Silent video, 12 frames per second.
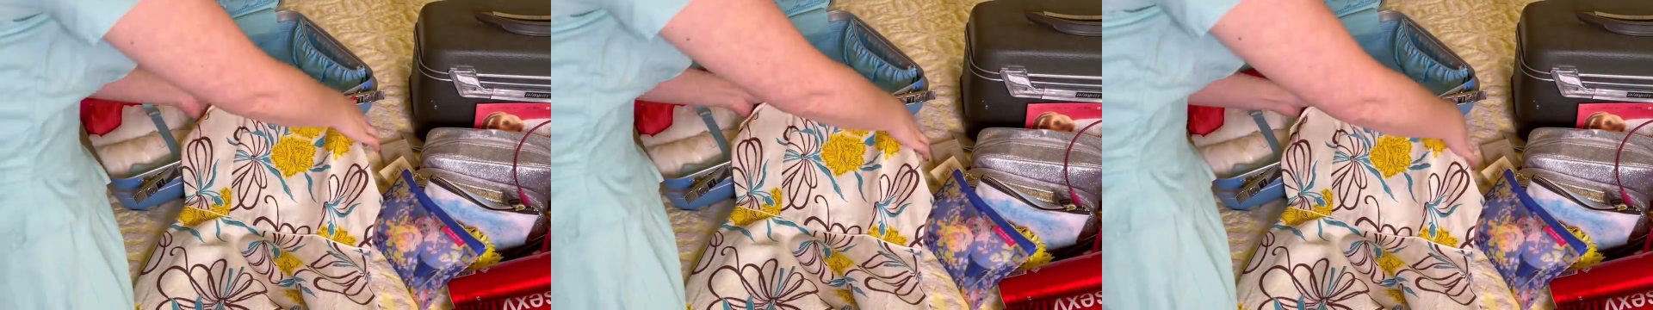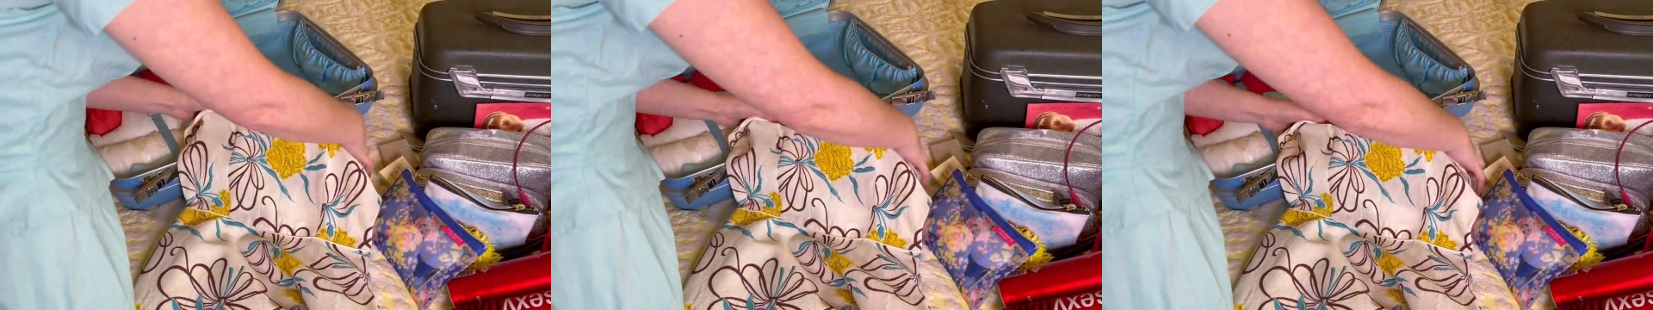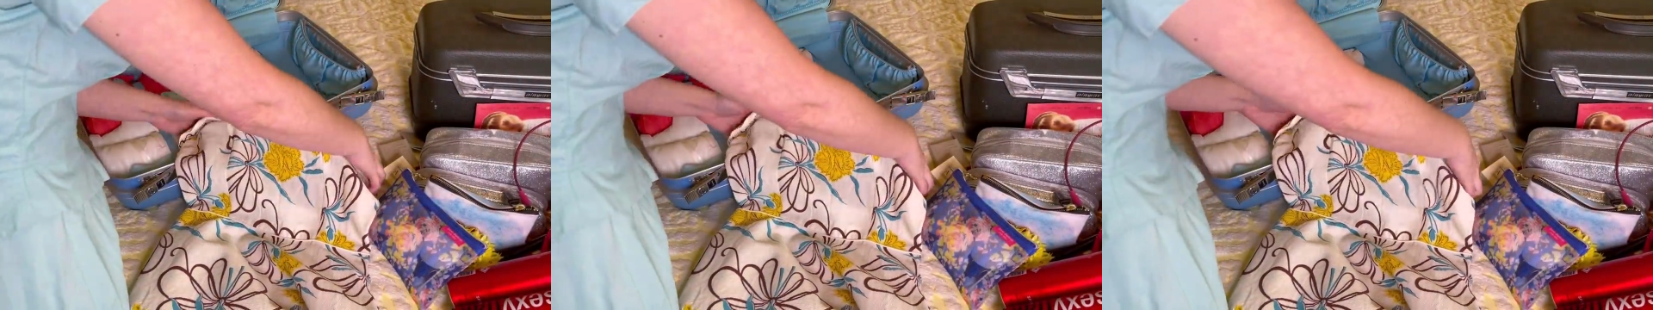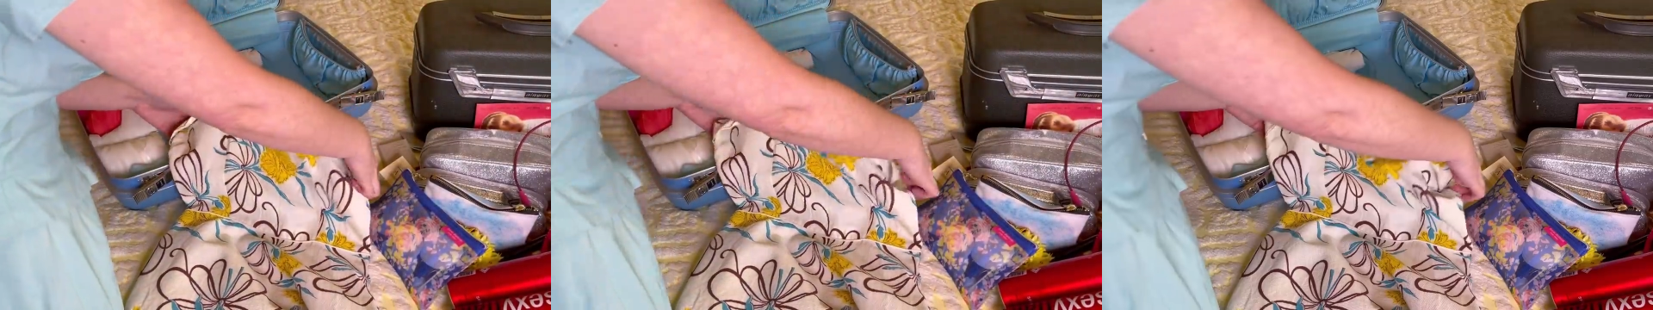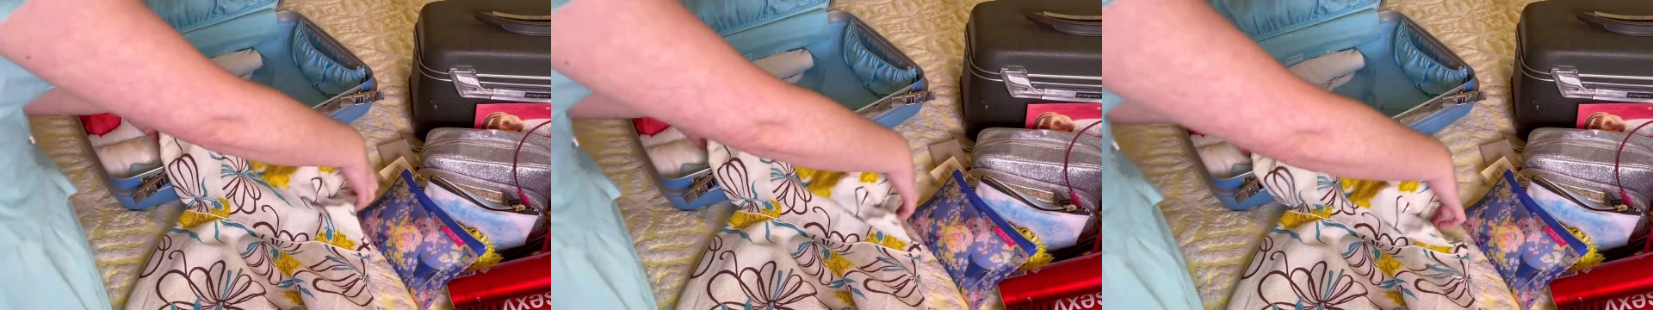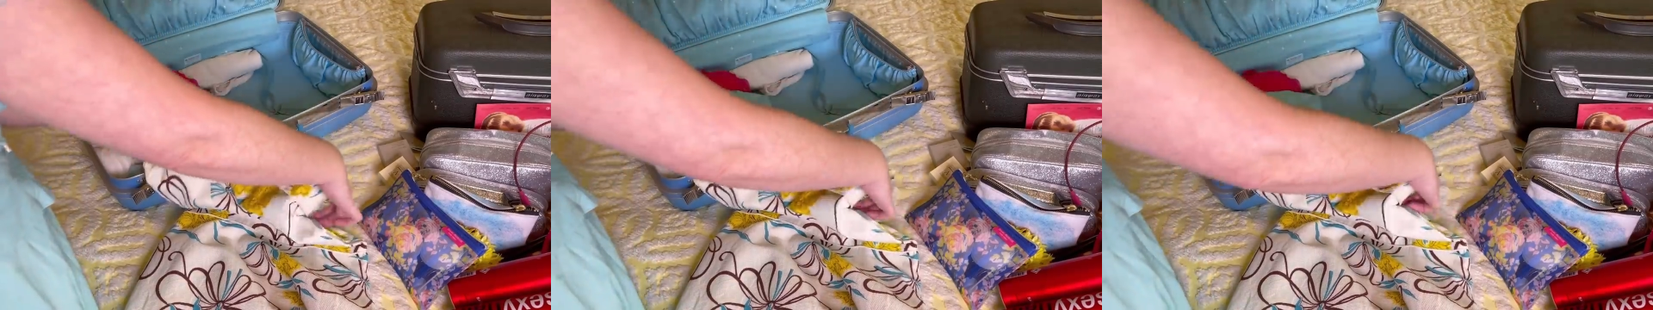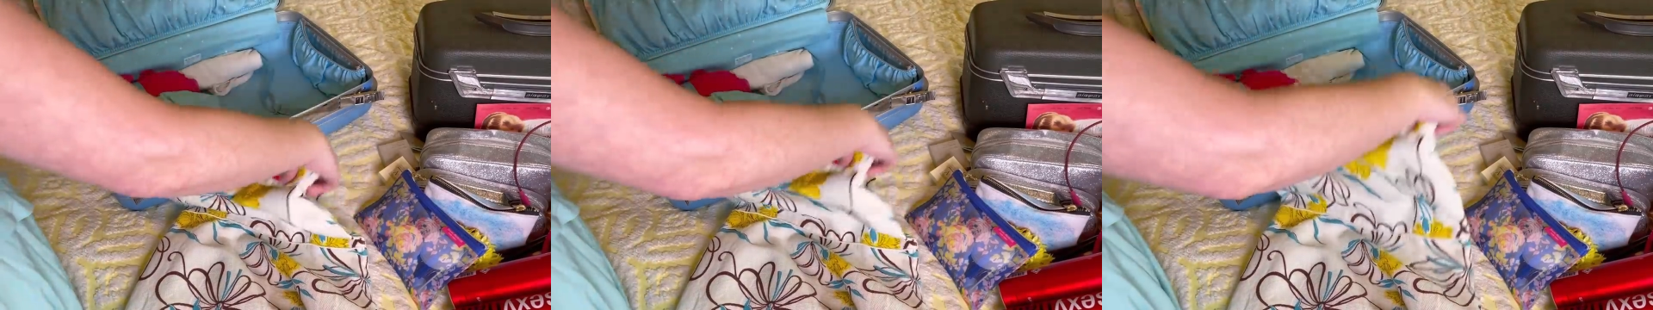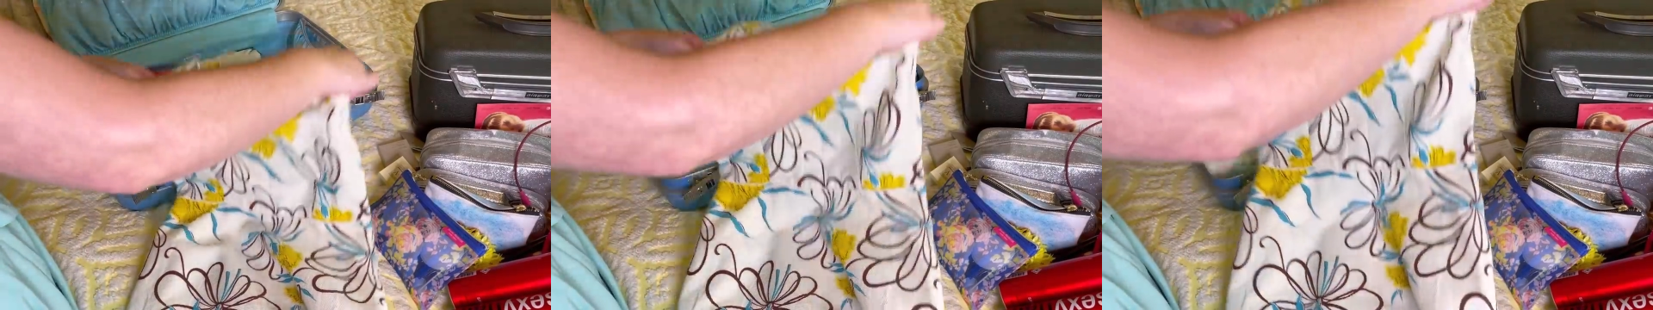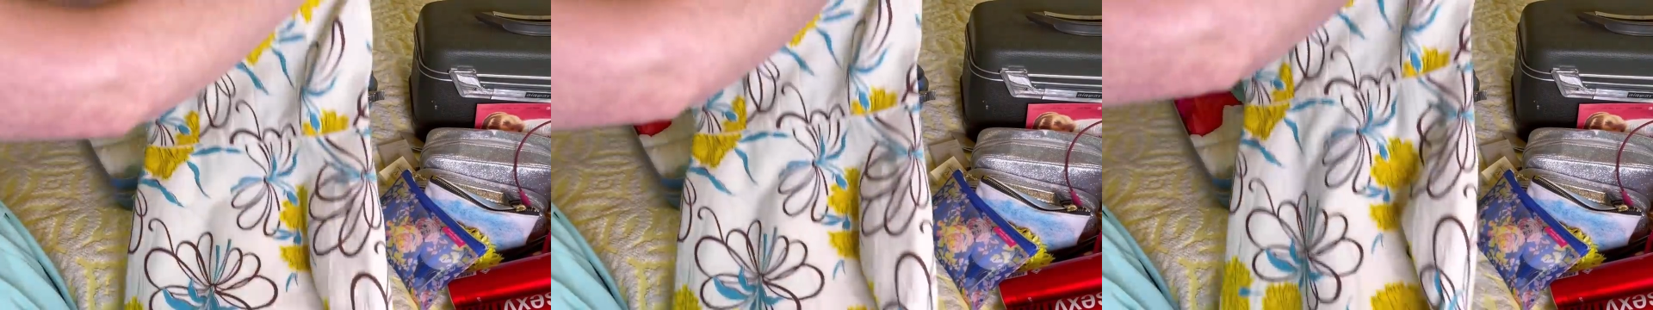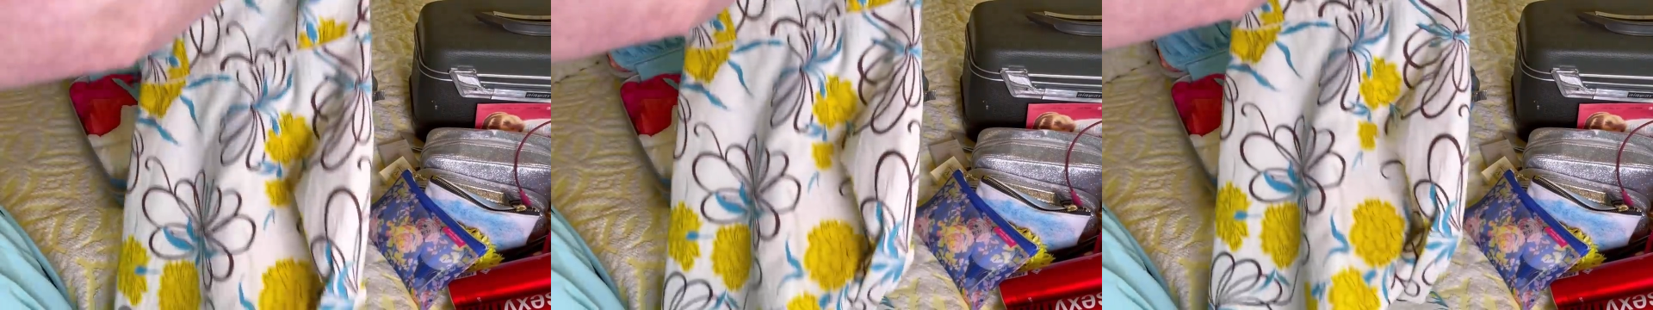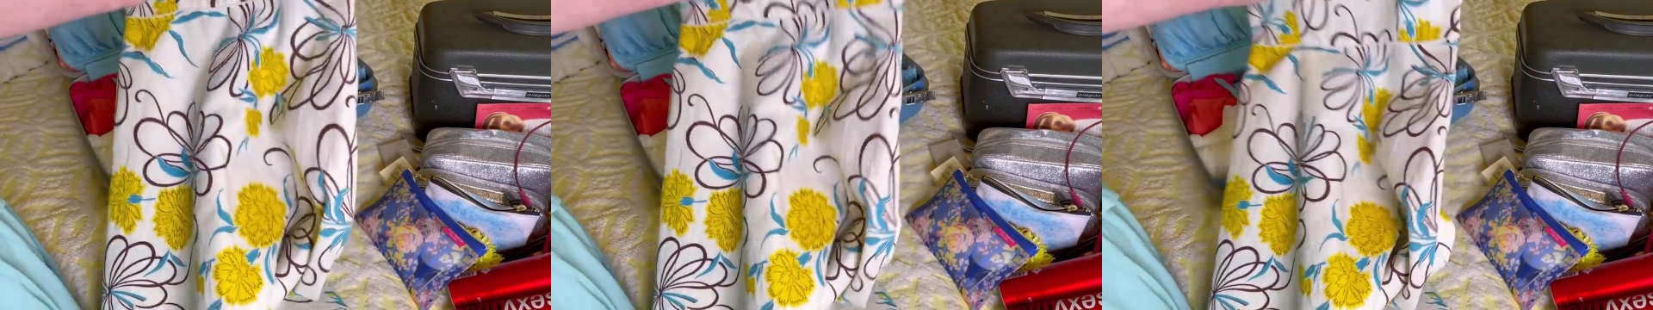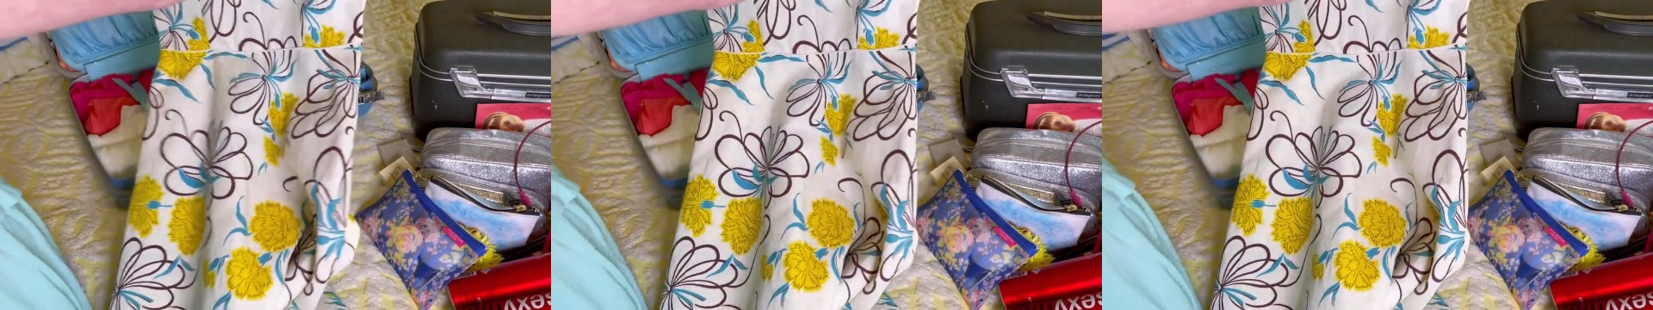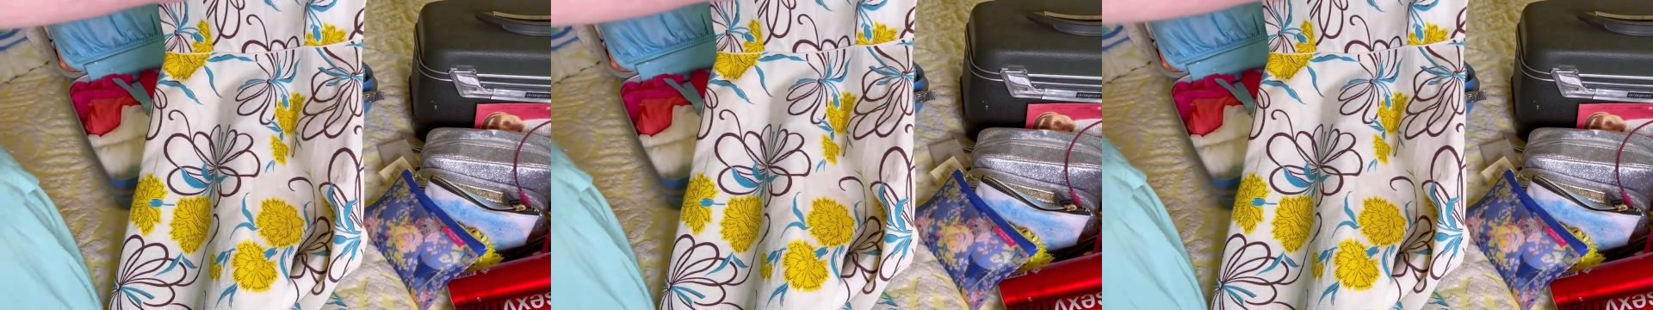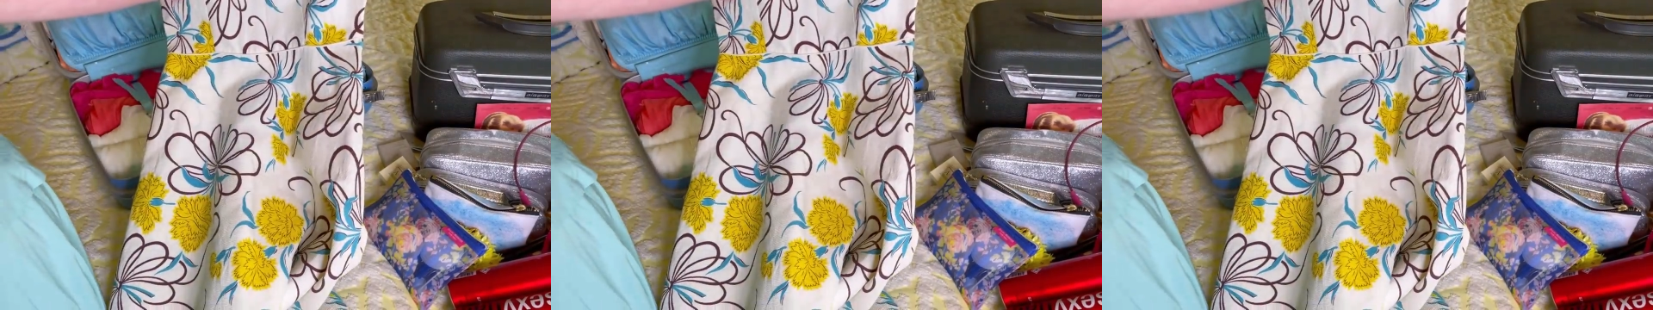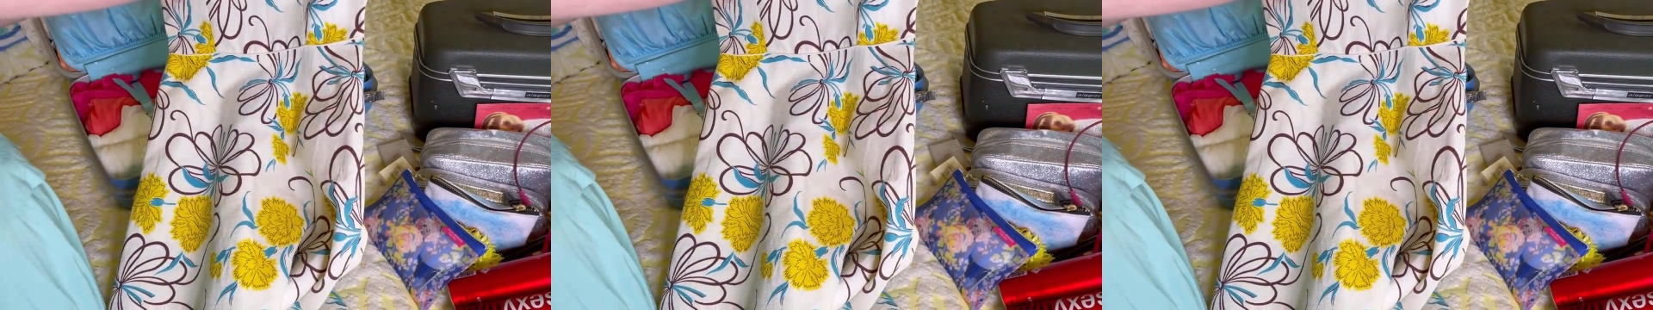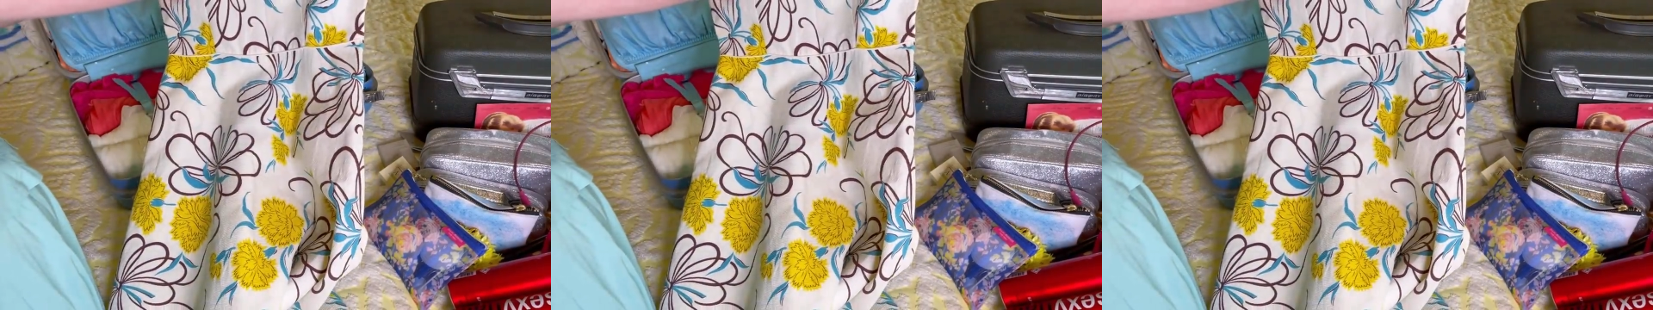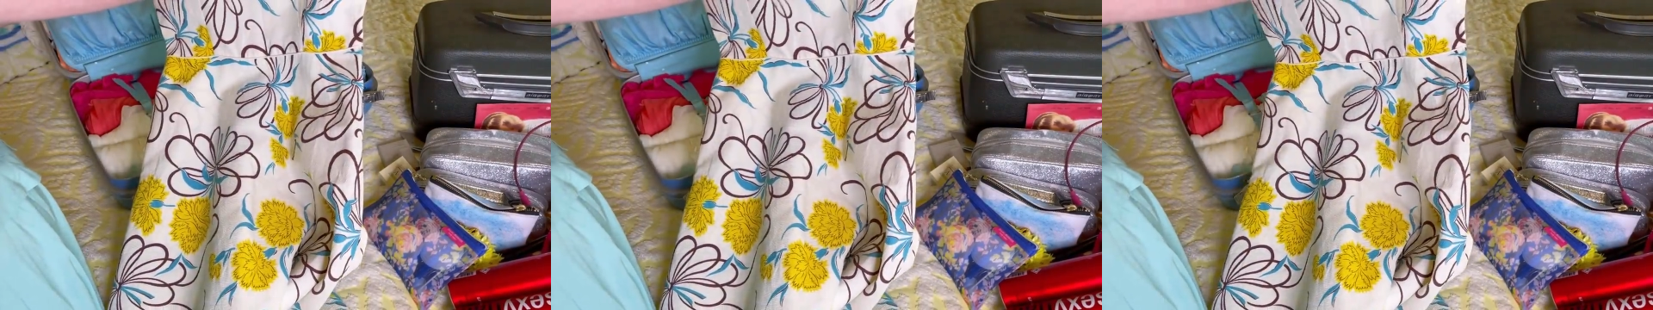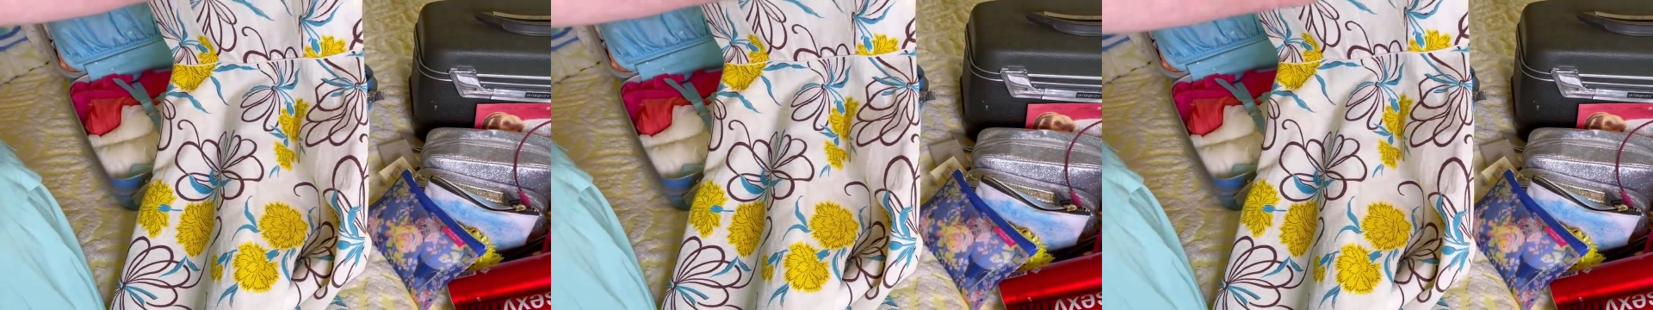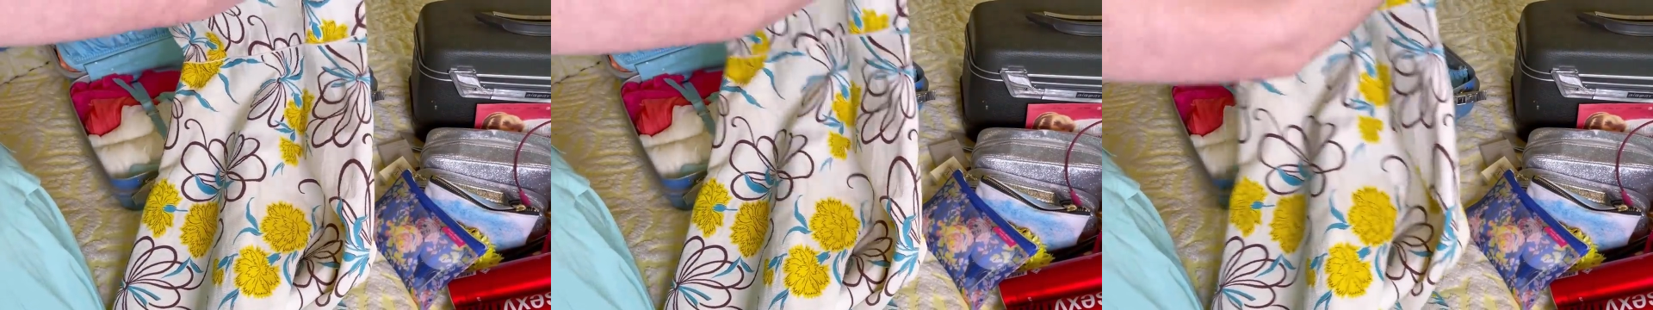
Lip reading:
[unreadable: no face in view]